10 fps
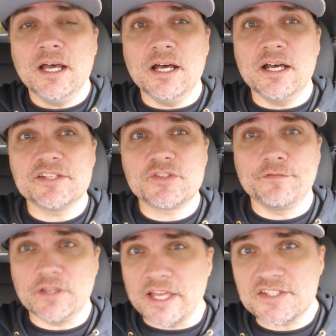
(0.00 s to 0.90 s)
Uh, so
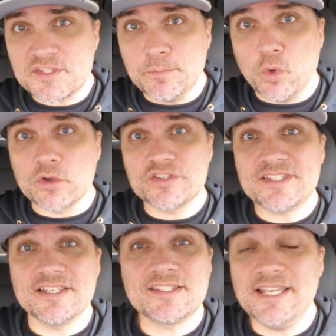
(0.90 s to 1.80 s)
if you like
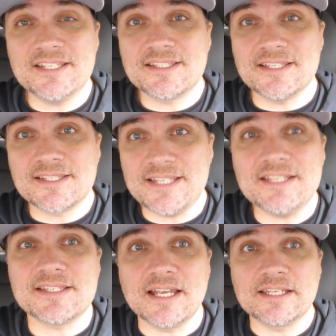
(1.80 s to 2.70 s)
s'mores, this tis the
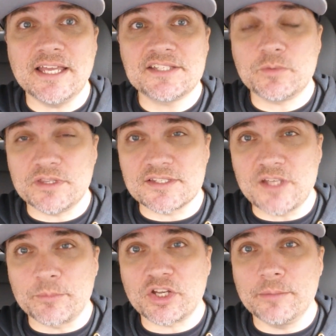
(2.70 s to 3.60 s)
season, I guess, with the
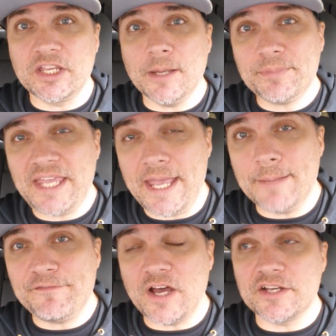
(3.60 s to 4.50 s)
summer coming up,
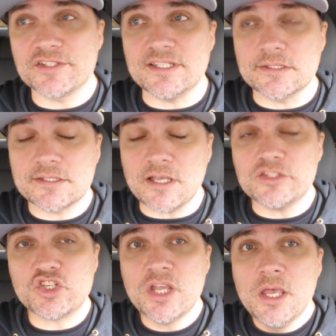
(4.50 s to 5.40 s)
campfires and
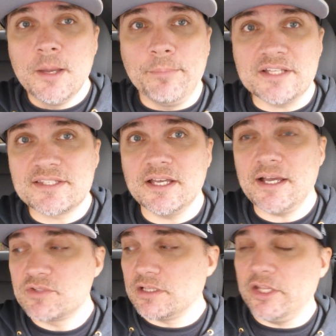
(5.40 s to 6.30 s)
such. But uh,
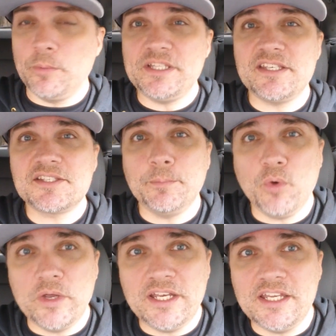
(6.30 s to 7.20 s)
I was a little bit
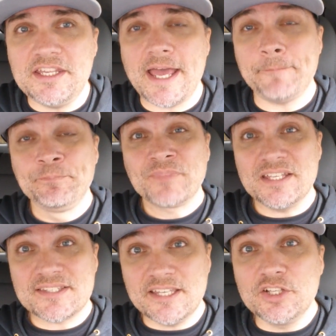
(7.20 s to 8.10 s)
disappointed in that.
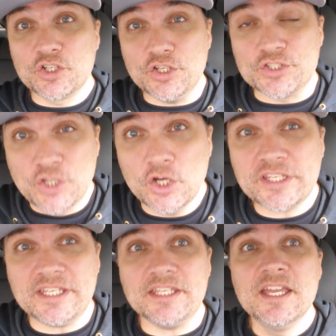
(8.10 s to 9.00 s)
It's still a good
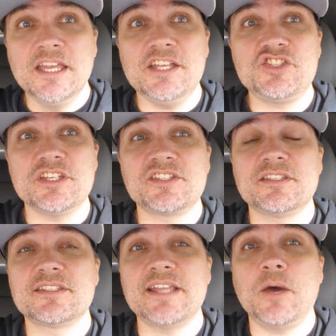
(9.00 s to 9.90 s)
cookie. It just
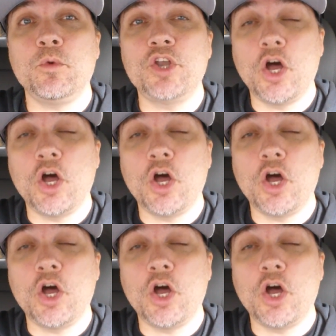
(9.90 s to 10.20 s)
is not one